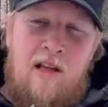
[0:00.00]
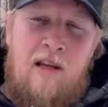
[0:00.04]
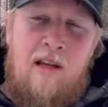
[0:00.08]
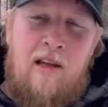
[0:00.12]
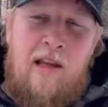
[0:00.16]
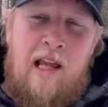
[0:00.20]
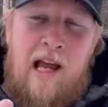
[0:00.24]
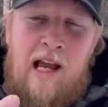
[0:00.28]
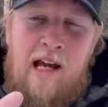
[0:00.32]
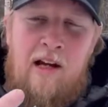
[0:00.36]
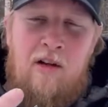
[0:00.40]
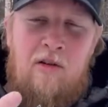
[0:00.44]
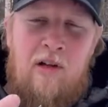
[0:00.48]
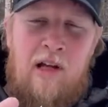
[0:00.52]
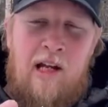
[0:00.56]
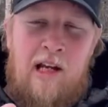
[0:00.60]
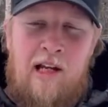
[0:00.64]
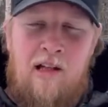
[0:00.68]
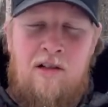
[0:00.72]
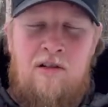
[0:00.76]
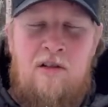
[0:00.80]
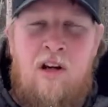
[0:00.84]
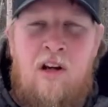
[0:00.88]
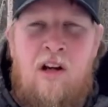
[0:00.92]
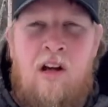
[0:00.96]
the angled
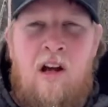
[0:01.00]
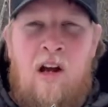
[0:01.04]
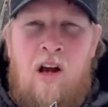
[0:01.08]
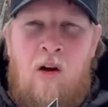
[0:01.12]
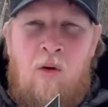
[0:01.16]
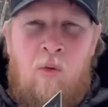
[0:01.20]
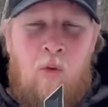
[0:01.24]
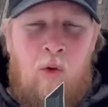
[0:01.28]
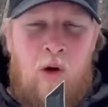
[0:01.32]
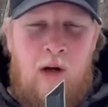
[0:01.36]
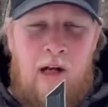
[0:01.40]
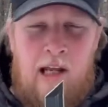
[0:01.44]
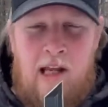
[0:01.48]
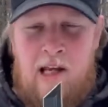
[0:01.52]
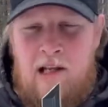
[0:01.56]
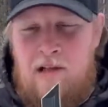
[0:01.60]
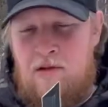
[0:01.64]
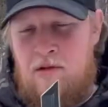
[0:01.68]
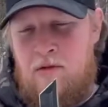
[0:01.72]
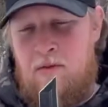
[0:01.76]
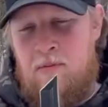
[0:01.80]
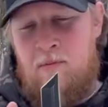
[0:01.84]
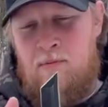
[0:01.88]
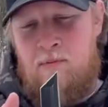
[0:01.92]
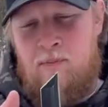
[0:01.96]
edge 1
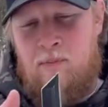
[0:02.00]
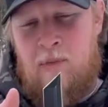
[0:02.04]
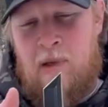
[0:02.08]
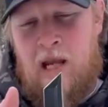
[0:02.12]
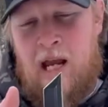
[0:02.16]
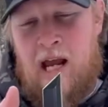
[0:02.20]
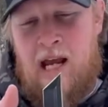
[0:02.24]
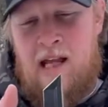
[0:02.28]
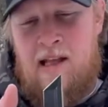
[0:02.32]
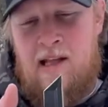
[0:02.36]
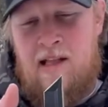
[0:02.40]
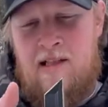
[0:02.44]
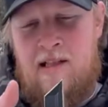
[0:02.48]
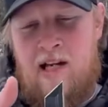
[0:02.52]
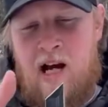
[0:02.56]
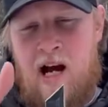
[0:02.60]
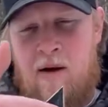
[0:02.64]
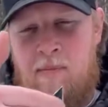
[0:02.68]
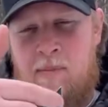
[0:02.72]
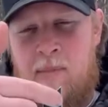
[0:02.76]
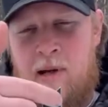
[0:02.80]
inch, and the top